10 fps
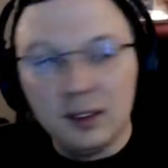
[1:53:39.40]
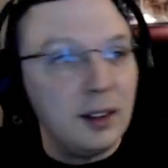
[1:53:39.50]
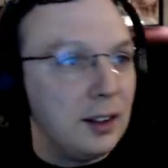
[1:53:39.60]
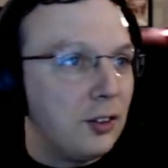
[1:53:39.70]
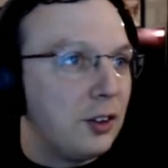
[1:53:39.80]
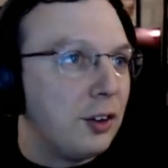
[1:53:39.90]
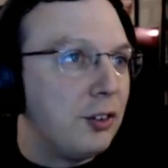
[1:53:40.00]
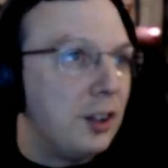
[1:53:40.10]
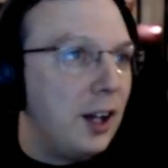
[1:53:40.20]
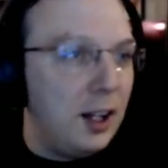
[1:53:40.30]
It deserves
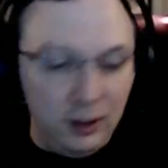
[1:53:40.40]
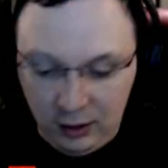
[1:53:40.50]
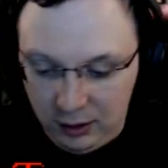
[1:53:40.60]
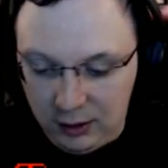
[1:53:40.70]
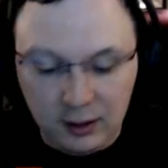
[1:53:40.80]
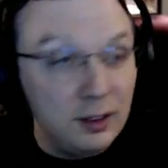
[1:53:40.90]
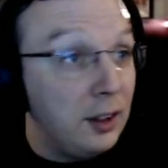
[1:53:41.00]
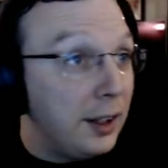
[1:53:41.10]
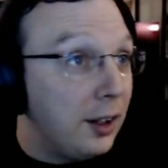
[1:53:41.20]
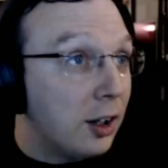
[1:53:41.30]
to not look
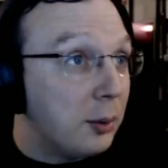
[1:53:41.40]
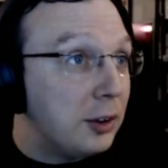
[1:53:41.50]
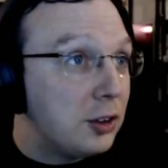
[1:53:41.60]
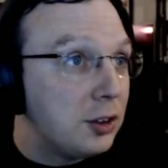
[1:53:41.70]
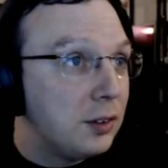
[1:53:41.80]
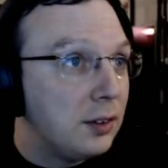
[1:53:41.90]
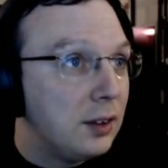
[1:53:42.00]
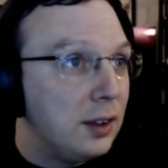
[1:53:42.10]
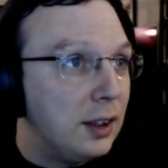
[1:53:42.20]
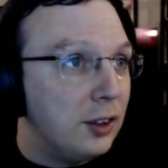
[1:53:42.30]
like garbage.
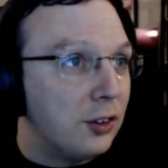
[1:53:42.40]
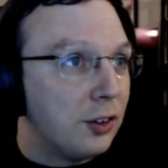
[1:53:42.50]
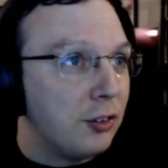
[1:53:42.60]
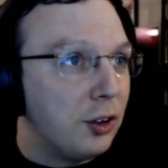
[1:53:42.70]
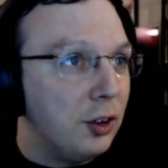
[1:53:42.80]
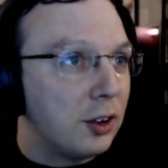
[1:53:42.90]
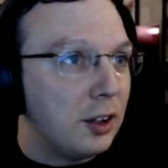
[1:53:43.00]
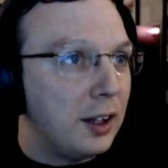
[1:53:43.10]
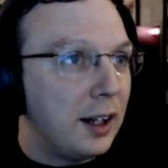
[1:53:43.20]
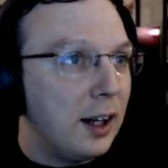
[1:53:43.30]
It deserves to look
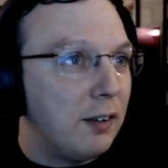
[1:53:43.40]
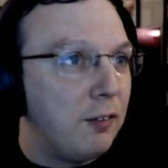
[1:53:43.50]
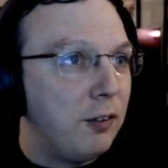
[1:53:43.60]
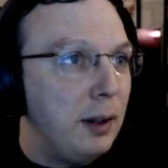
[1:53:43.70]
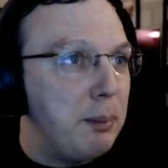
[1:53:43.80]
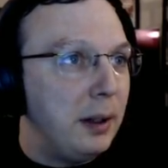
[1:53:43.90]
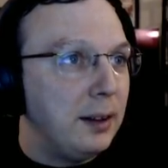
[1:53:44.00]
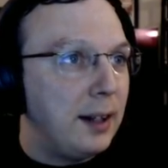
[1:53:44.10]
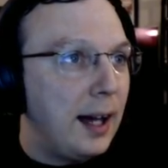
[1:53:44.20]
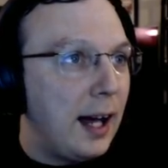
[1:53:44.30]
like a flippin'
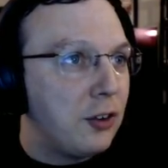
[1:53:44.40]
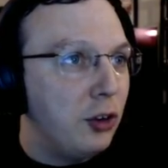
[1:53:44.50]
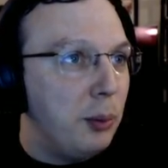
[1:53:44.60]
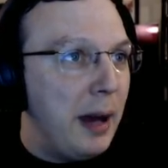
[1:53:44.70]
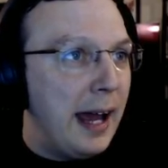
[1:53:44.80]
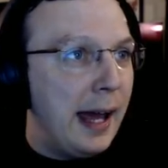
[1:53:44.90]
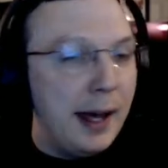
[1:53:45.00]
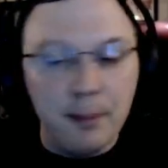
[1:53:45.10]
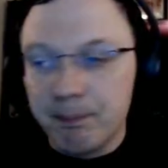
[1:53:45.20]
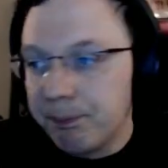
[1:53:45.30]
castle,
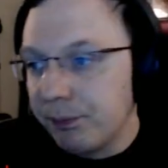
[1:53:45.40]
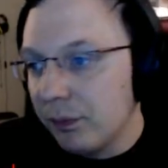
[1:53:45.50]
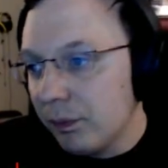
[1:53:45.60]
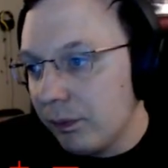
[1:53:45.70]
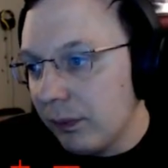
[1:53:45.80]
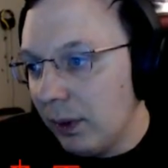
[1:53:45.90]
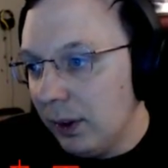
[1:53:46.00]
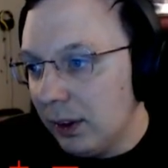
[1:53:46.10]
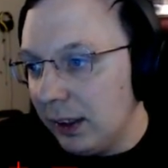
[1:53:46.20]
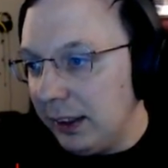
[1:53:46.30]
man.
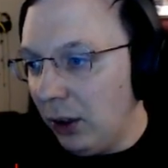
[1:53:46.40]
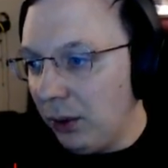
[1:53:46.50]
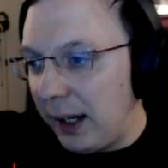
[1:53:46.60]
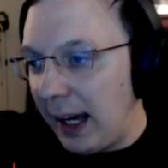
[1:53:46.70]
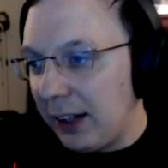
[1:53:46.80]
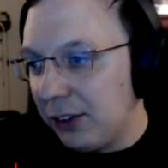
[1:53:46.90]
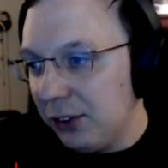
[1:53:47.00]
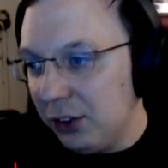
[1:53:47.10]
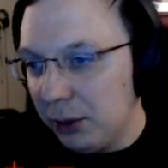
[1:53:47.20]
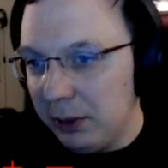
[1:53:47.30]
Like the old castles,
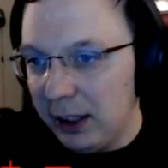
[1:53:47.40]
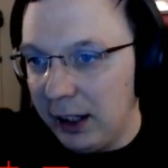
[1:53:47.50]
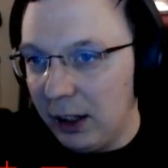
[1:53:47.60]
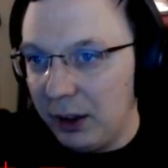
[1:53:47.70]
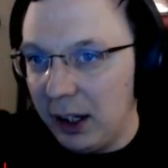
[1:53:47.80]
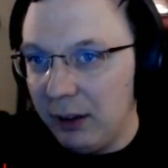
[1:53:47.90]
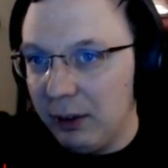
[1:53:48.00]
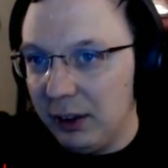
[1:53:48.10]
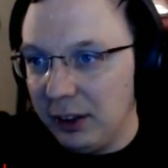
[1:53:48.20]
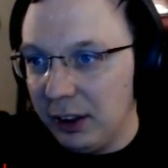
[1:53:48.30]
you could be like, okay,
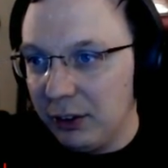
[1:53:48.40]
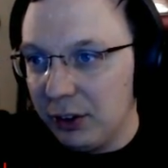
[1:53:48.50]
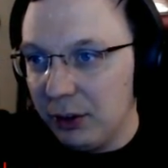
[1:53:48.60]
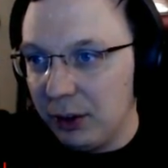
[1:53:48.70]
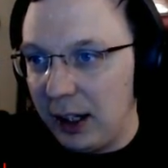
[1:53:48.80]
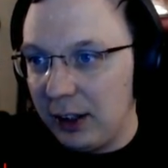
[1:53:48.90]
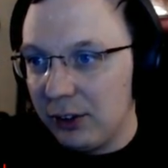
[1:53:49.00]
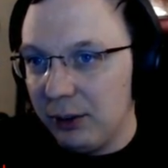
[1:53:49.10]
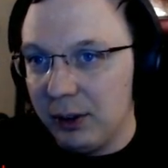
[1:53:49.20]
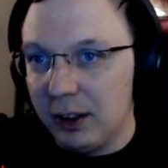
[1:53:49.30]
well, it's an old
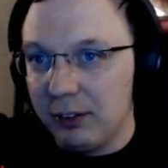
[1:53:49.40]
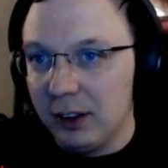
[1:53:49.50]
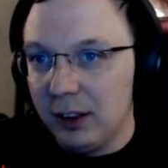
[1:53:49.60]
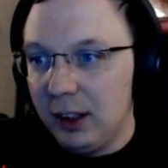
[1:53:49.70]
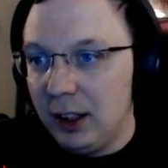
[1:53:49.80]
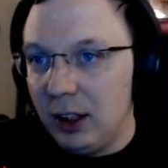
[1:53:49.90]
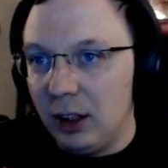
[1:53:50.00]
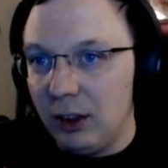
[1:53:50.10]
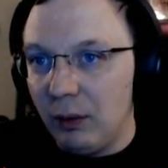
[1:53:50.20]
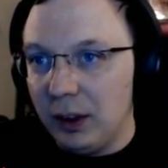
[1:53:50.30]
castle, whatever.
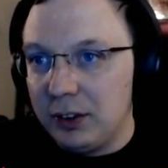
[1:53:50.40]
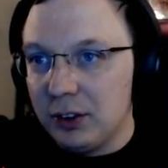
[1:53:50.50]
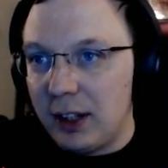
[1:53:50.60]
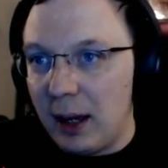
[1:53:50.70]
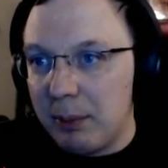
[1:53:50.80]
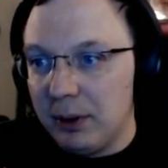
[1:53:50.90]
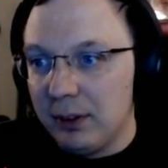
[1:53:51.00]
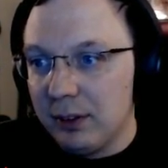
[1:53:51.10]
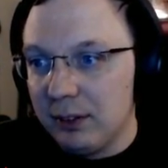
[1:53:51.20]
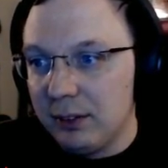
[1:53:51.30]
What just happened?
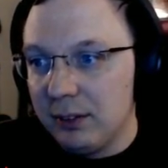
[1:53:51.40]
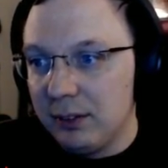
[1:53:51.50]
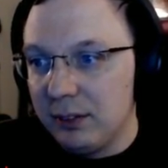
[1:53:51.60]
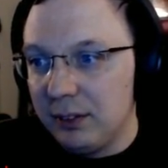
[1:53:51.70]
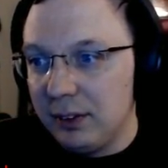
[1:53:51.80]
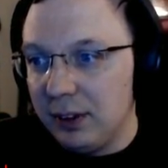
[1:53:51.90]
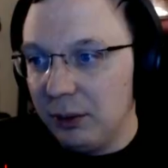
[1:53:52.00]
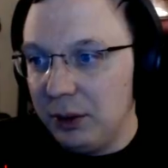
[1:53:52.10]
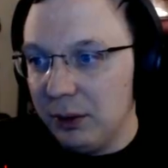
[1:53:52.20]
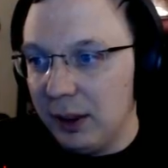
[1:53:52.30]
Don't
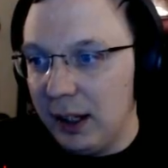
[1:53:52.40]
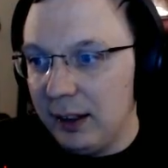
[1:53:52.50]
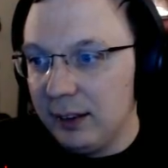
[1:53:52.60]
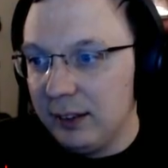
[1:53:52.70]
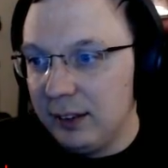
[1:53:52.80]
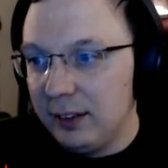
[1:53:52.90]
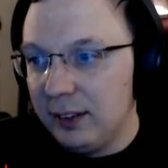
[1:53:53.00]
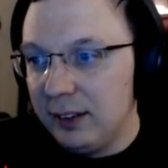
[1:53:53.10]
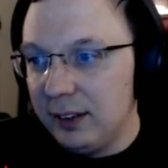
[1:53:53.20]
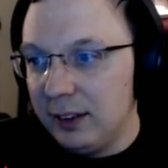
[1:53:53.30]
do that.
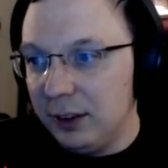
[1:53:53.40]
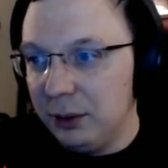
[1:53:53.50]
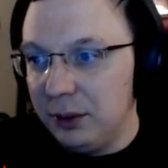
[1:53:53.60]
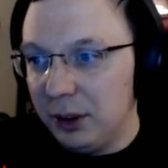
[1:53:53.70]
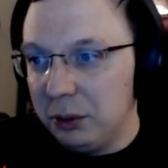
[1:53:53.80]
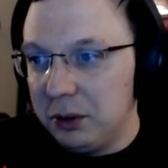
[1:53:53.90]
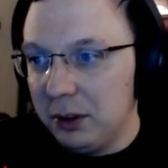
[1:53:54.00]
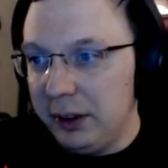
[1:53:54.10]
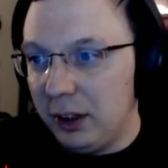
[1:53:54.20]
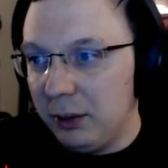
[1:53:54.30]
Don't
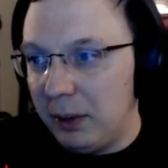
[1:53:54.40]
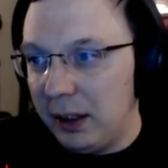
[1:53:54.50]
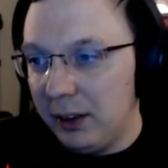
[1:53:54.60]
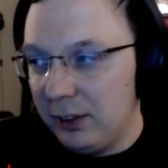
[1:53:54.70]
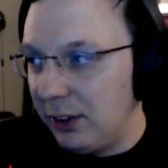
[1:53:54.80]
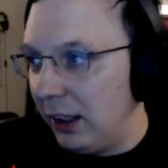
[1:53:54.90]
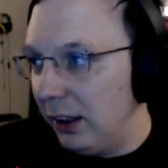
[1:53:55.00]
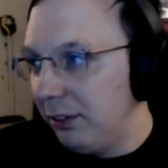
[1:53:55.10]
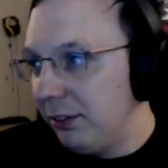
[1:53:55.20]
delete all my stuff.